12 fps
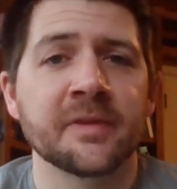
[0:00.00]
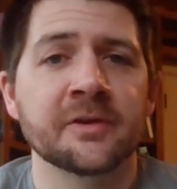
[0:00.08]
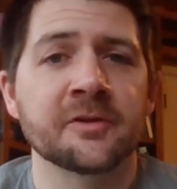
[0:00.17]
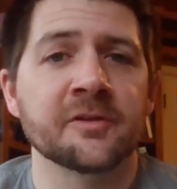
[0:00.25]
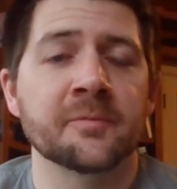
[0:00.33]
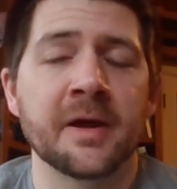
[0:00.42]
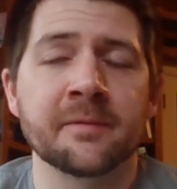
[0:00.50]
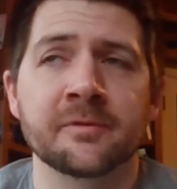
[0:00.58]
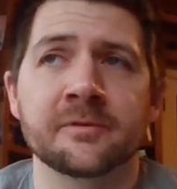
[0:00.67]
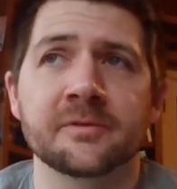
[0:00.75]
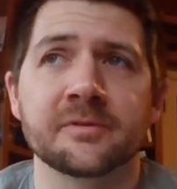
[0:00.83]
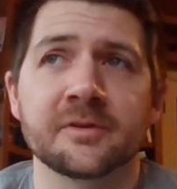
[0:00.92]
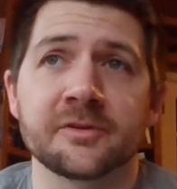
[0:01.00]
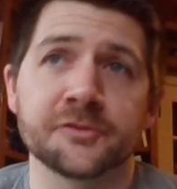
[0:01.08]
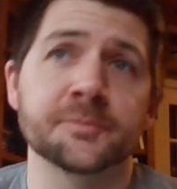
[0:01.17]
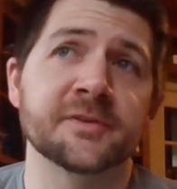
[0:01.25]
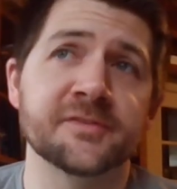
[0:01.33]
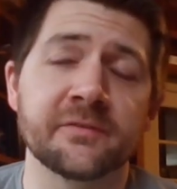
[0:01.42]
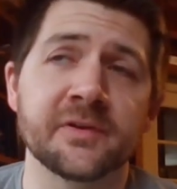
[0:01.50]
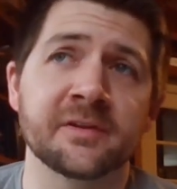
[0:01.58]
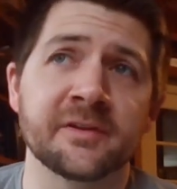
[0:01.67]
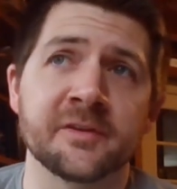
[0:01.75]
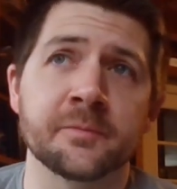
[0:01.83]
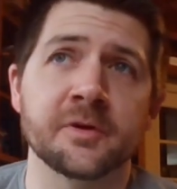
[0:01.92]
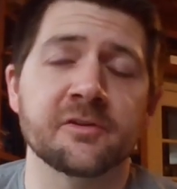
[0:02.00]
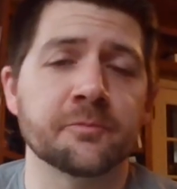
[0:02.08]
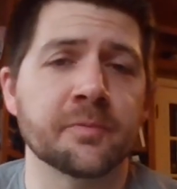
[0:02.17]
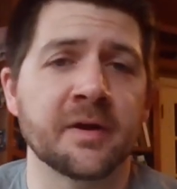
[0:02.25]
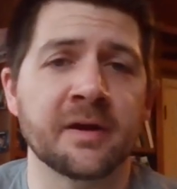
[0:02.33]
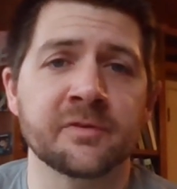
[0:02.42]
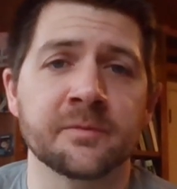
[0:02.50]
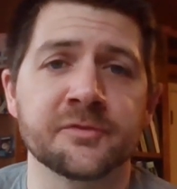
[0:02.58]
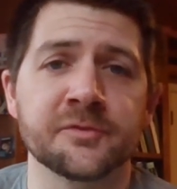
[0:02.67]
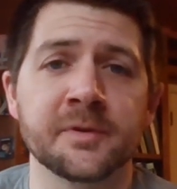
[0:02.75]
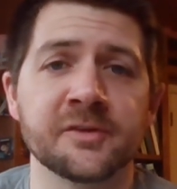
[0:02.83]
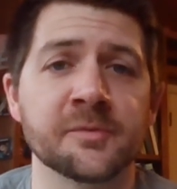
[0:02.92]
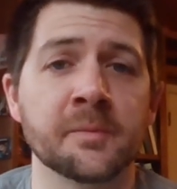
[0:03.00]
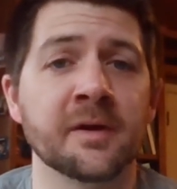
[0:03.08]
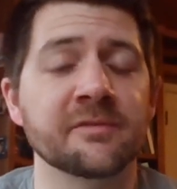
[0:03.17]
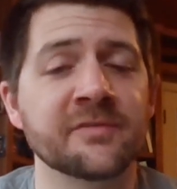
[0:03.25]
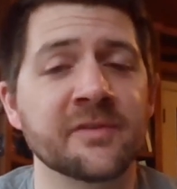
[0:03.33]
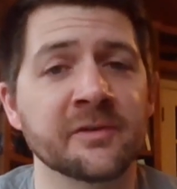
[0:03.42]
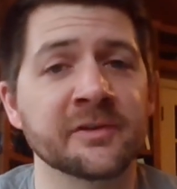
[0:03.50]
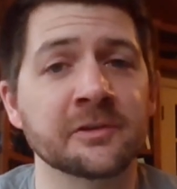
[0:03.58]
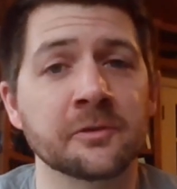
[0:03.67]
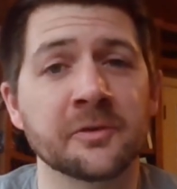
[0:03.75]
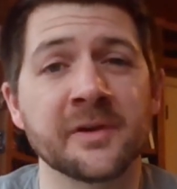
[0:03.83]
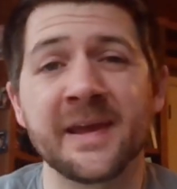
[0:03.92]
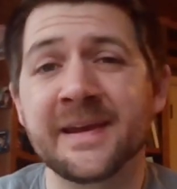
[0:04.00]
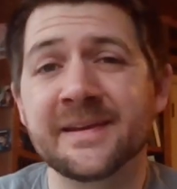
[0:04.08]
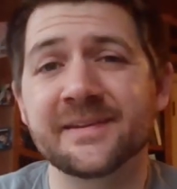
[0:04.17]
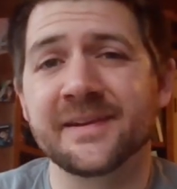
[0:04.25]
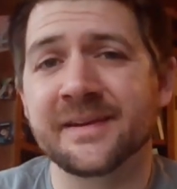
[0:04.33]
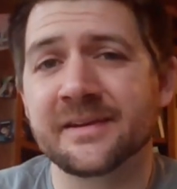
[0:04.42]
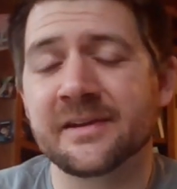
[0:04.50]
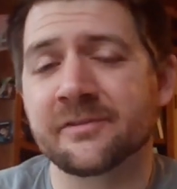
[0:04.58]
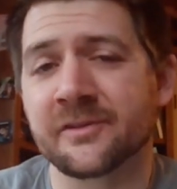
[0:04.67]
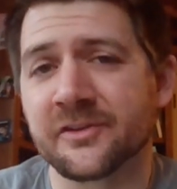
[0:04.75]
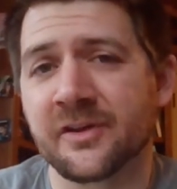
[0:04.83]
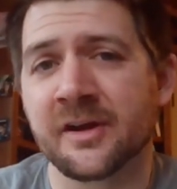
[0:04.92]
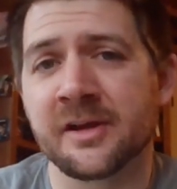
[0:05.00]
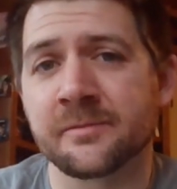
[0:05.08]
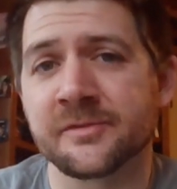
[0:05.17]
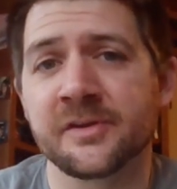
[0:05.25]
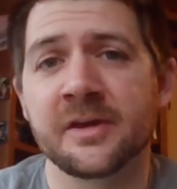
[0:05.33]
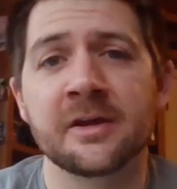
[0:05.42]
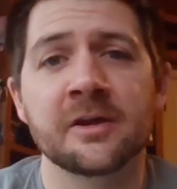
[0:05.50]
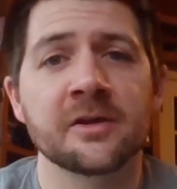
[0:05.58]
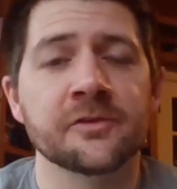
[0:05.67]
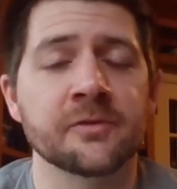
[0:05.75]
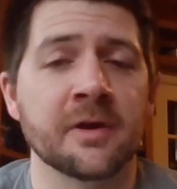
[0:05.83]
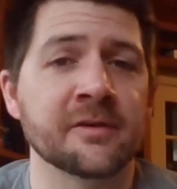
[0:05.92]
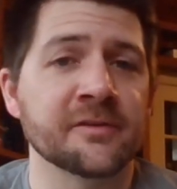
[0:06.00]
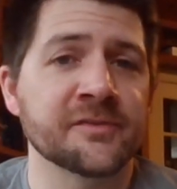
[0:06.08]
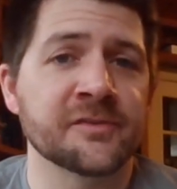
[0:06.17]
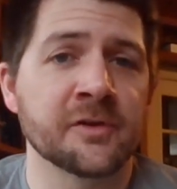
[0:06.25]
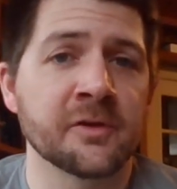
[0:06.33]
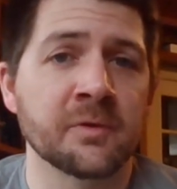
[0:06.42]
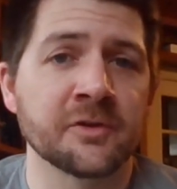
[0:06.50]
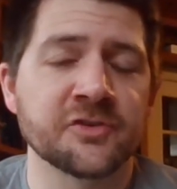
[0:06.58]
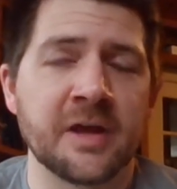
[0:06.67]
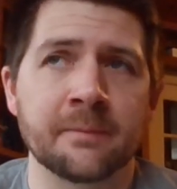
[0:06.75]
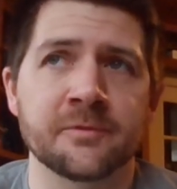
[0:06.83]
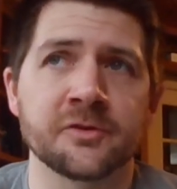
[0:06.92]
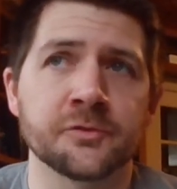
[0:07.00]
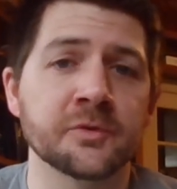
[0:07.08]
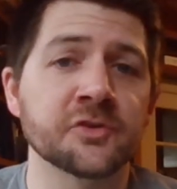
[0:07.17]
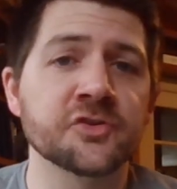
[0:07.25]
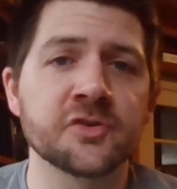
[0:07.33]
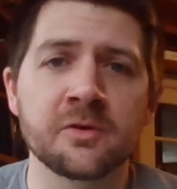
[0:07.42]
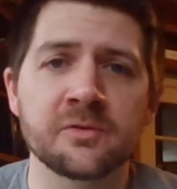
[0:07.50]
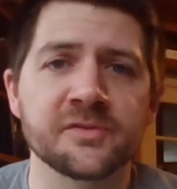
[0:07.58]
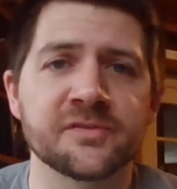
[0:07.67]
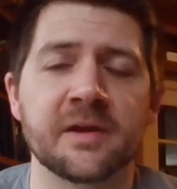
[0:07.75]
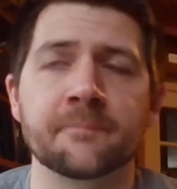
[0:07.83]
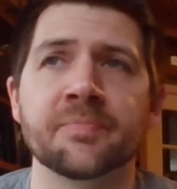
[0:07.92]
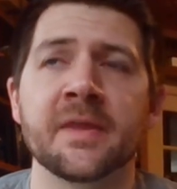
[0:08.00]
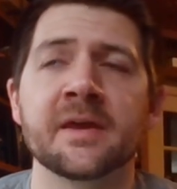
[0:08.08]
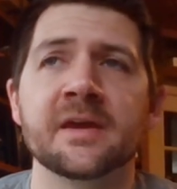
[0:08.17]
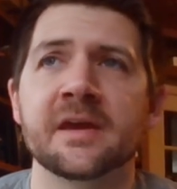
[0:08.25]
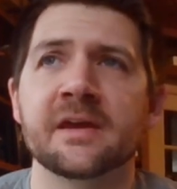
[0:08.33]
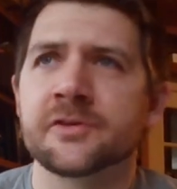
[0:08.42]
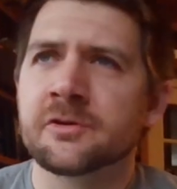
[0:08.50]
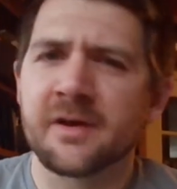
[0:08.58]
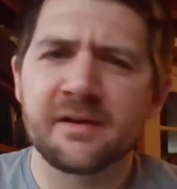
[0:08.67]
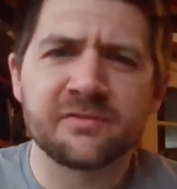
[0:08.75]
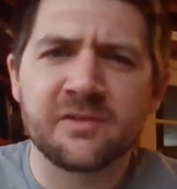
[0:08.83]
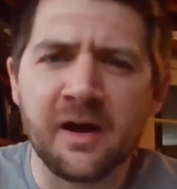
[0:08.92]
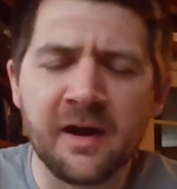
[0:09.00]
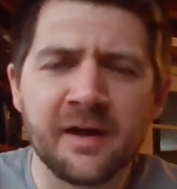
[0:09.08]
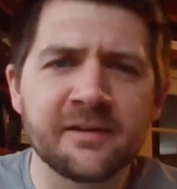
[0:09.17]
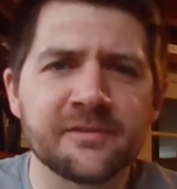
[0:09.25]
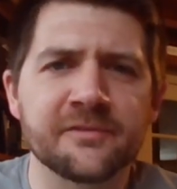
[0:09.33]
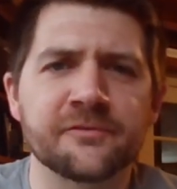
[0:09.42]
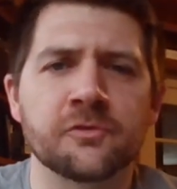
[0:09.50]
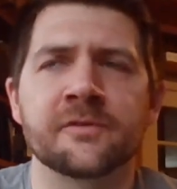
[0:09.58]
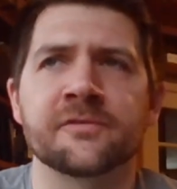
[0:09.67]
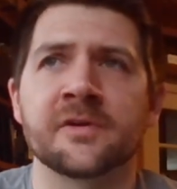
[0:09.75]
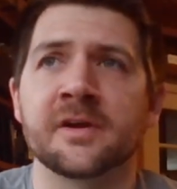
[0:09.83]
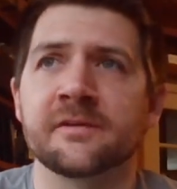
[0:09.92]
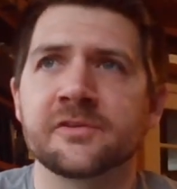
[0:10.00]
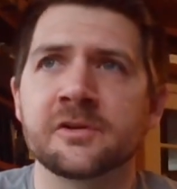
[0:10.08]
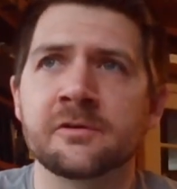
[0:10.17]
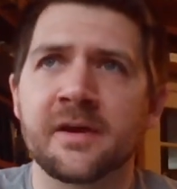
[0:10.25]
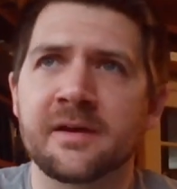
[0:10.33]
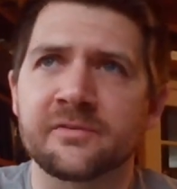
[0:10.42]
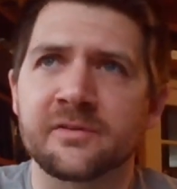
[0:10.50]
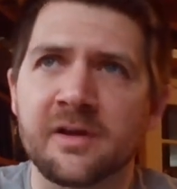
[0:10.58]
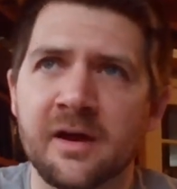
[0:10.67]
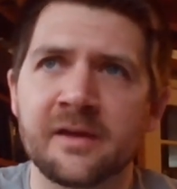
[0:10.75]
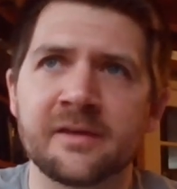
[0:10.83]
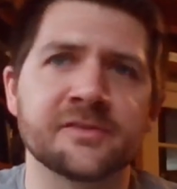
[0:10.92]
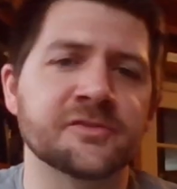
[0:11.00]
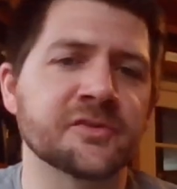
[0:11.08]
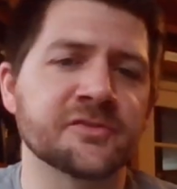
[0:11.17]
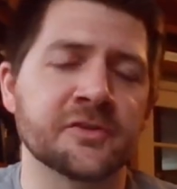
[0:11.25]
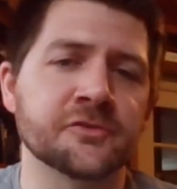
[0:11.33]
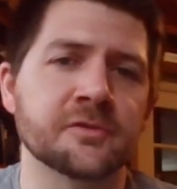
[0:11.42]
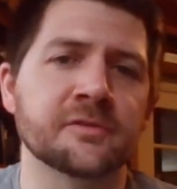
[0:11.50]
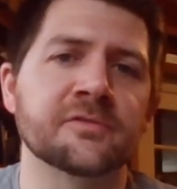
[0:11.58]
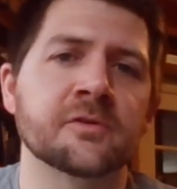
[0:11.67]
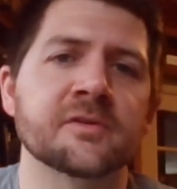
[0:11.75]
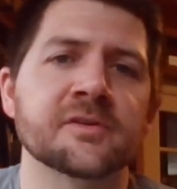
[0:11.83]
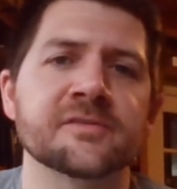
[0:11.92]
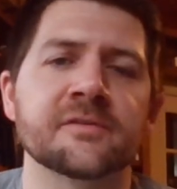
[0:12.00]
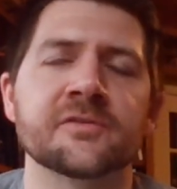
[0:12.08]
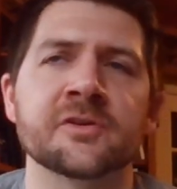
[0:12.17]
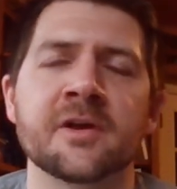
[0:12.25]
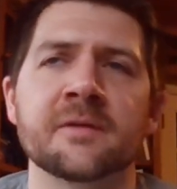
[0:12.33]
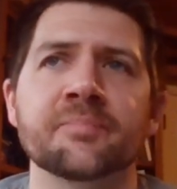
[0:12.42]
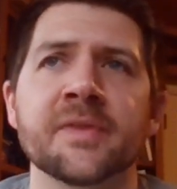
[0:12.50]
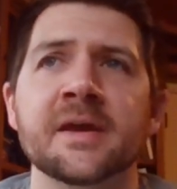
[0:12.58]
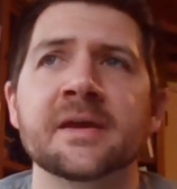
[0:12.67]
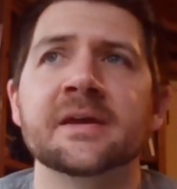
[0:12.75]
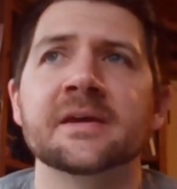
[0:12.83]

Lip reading: The Bible, specifically the book of Proverbs, speaks about fearing the Lord 18 different times throughout its 31 chapters, which shows that if you don't have God at the forefront, if you don't have God as your central focus, if you're not